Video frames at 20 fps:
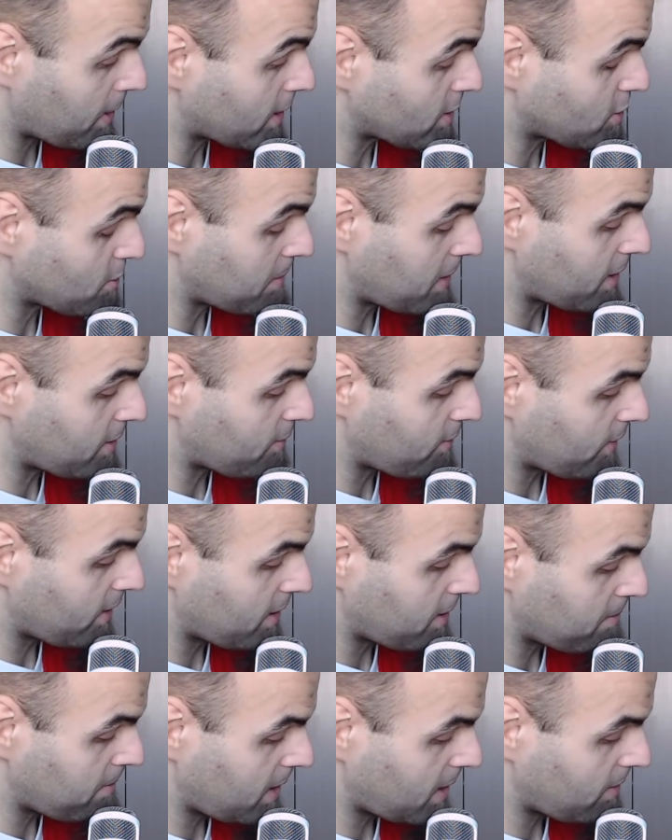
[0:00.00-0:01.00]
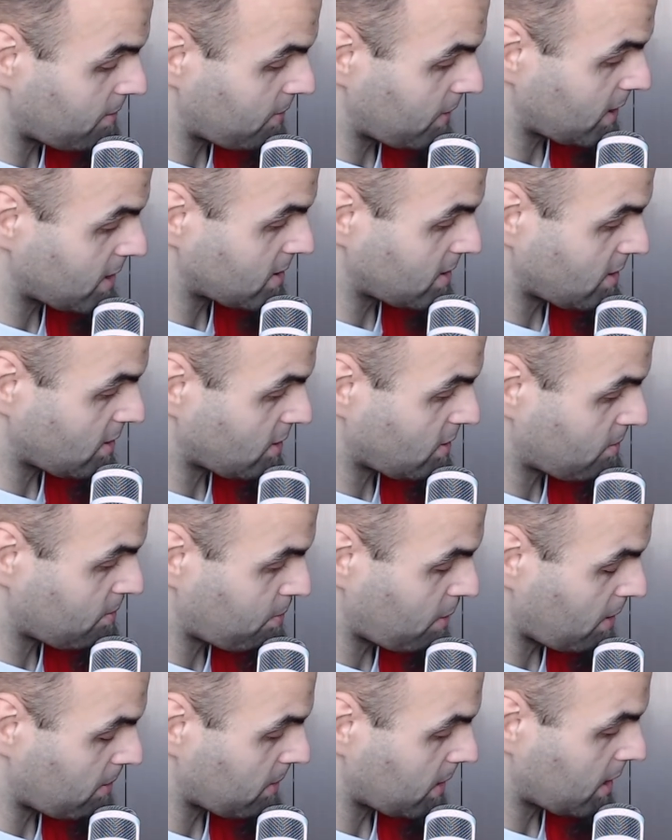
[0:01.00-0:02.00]
to many things, and
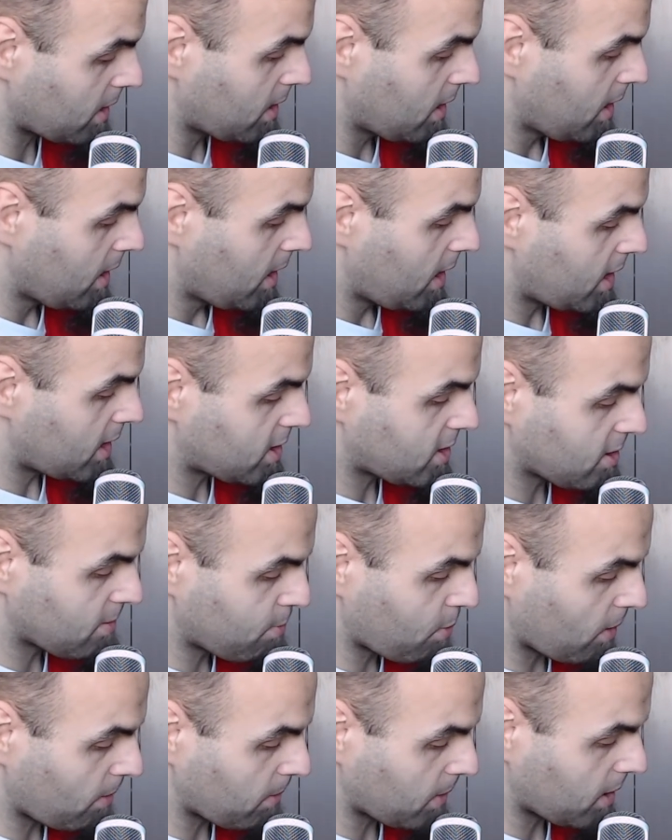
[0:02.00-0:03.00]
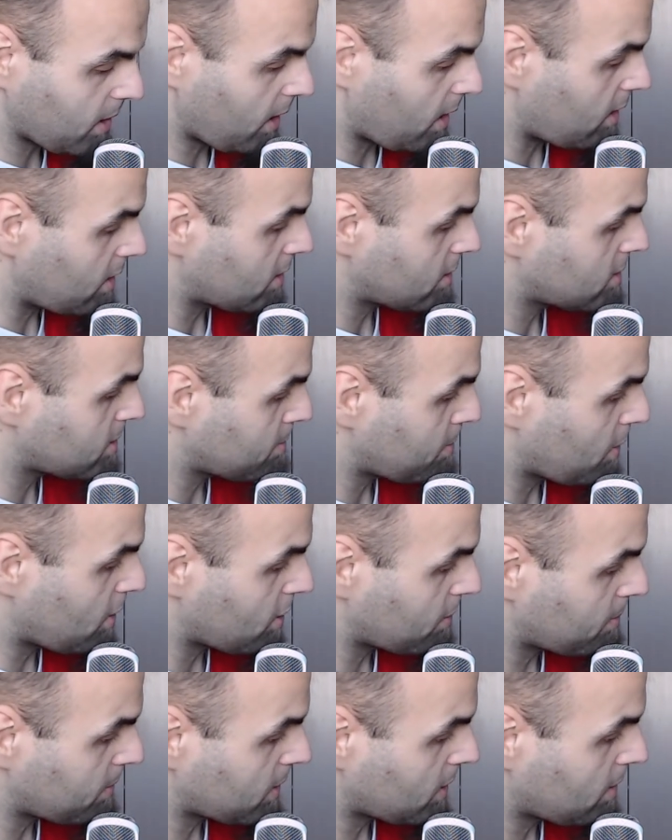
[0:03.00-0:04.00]
it's probably large
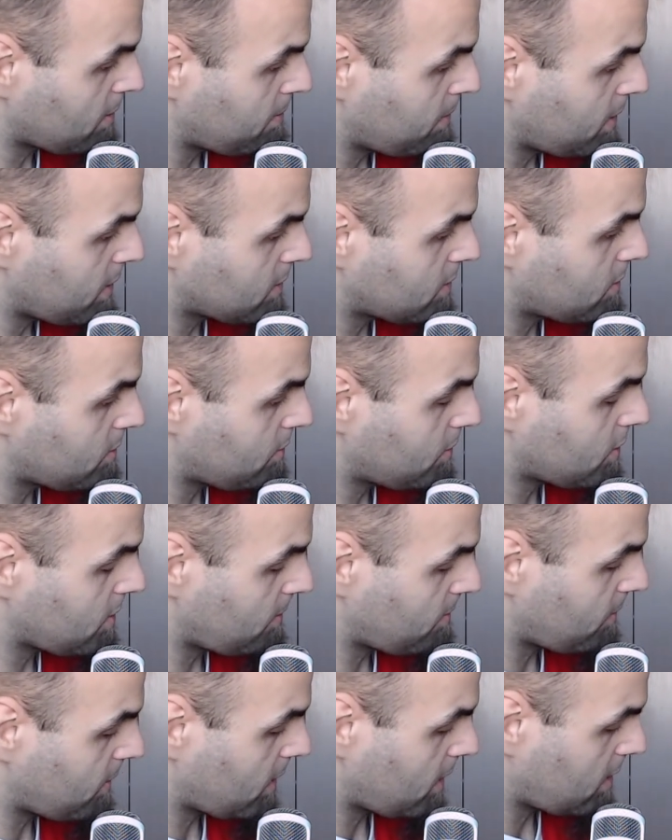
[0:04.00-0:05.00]
apartment compared to something